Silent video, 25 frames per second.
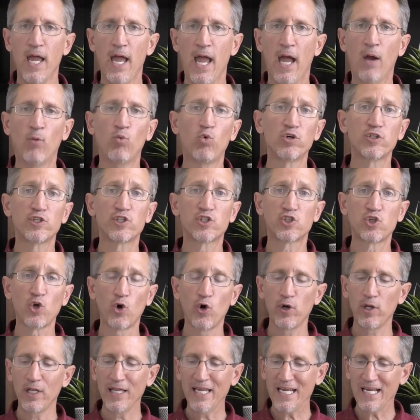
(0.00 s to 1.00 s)
And we're
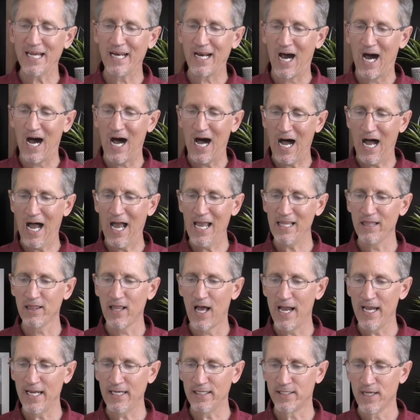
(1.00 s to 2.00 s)
certainly going to
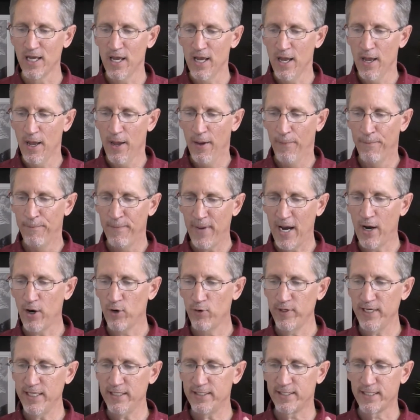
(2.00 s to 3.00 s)
highlight
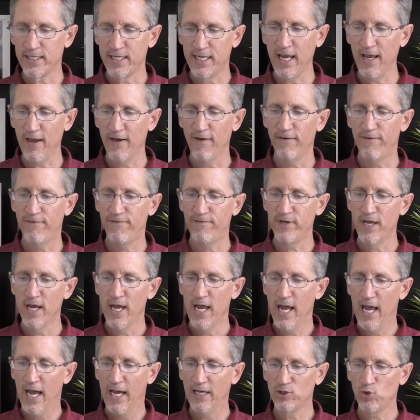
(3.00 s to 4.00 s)
Mary's gift
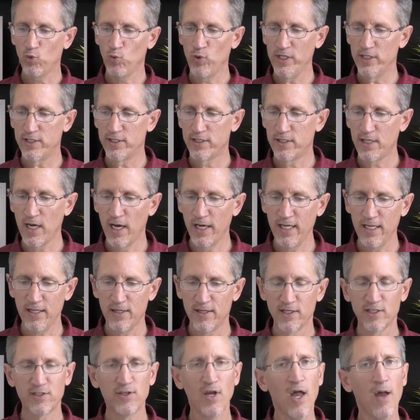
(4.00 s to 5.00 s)
as we study
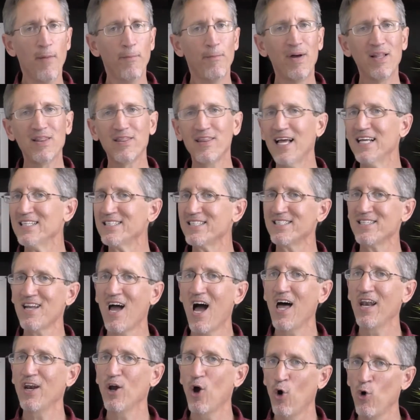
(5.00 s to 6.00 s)
this, but let's
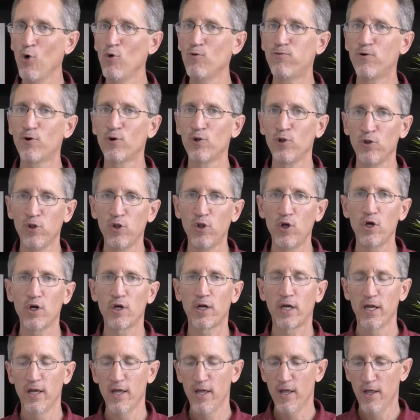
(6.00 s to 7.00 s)
not
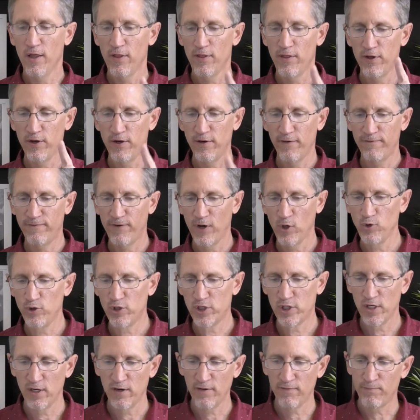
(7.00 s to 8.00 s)
overlook the
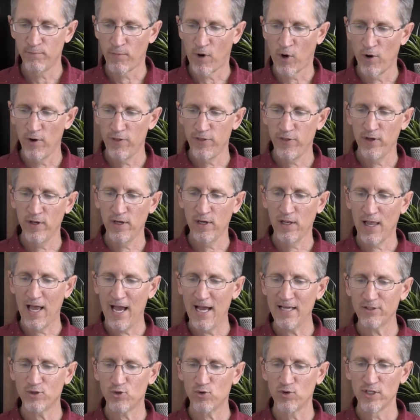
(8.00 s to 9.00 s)
devotion of Martha and
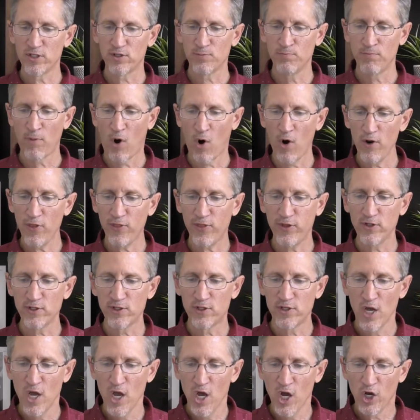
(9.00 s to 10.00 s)
Lazarus.
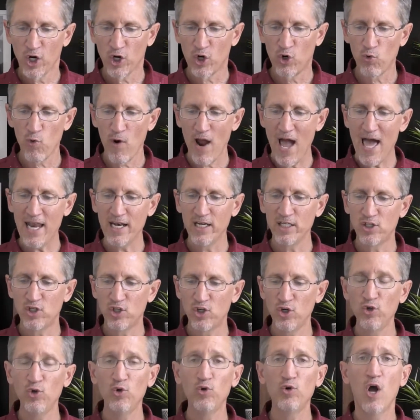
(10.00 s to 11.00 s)
Martha's
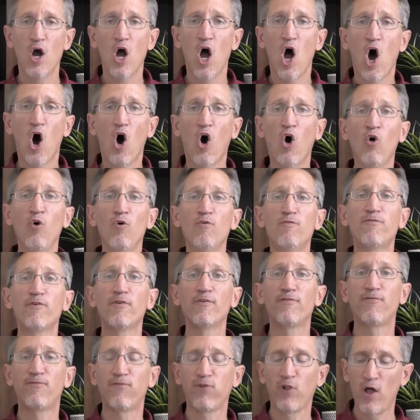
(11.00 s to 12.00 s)
gratitude
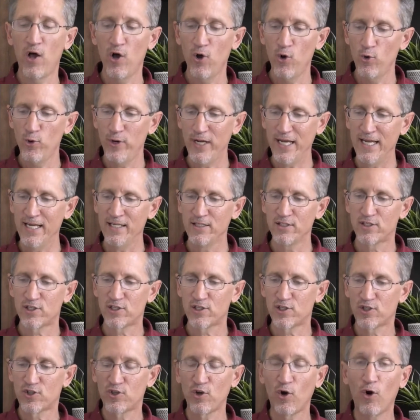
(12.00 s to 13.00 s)
overflowed in
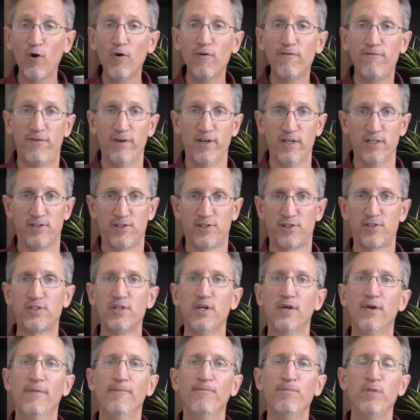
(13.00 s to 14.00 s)

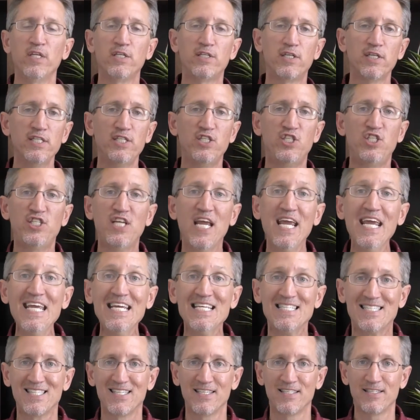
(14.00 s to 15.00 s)
service to
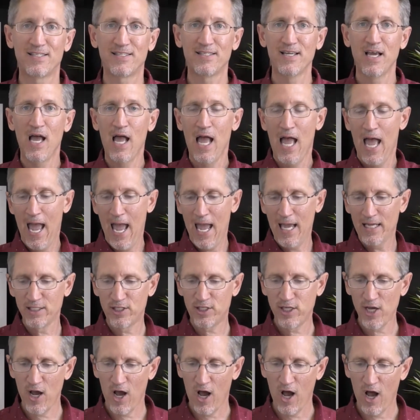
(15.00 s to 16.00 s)
Jesus and
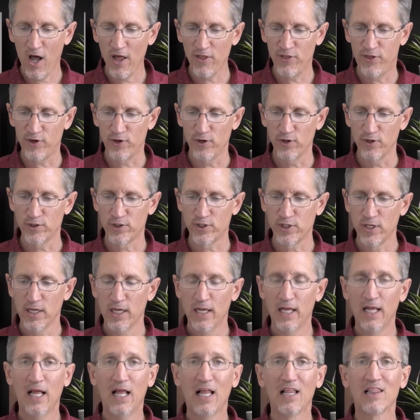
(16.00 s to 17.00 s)
to
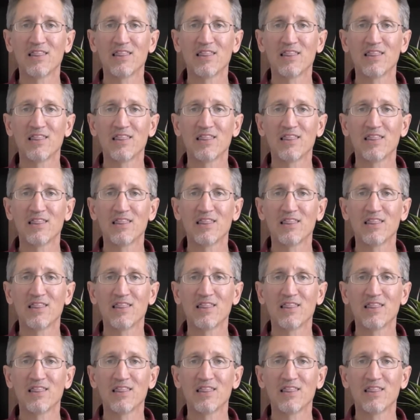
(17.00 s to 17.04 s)
others.